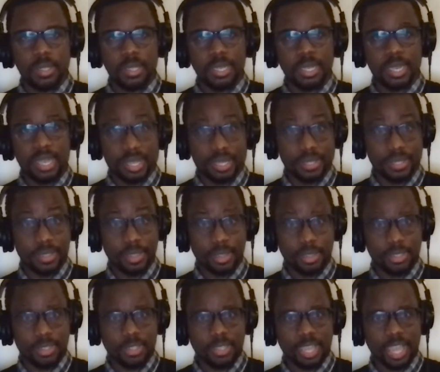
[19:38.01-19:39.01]

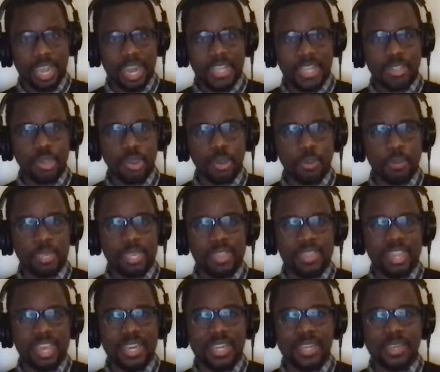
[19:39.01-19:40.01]
listeners. And I don't
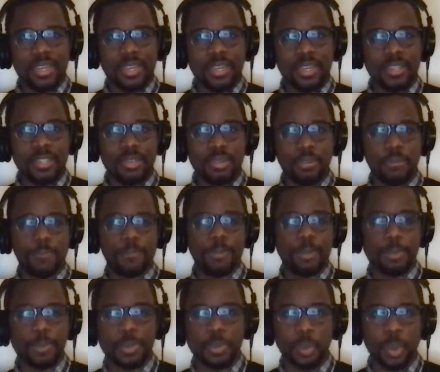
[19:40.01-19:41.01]
mean that in a sort of
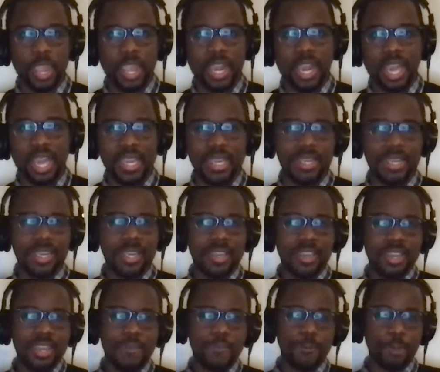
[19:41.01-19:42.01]
flippant way, like
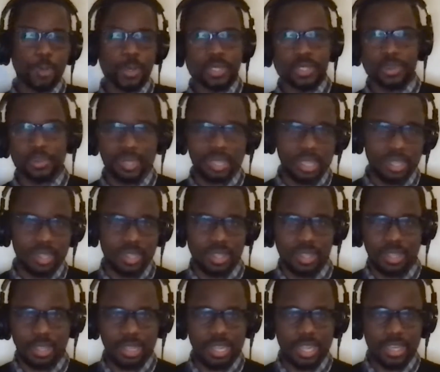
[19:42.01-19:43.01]
influence them to get
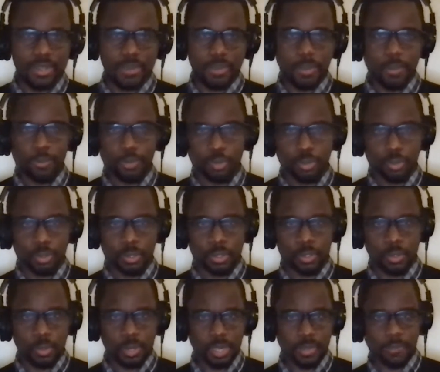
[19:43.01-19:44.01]
the latest pair of
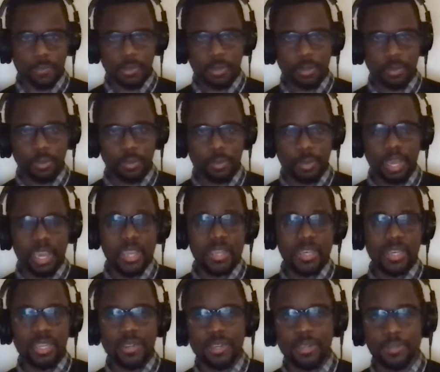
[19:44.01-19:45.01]
Jordans or whatever, or buy
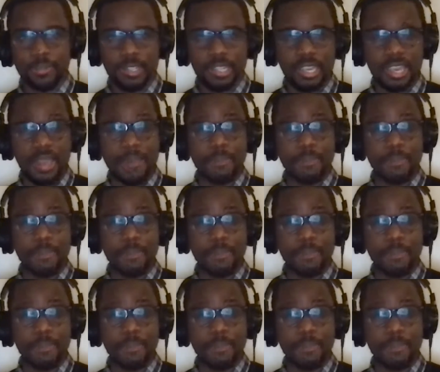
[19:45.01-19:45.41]
an NFT.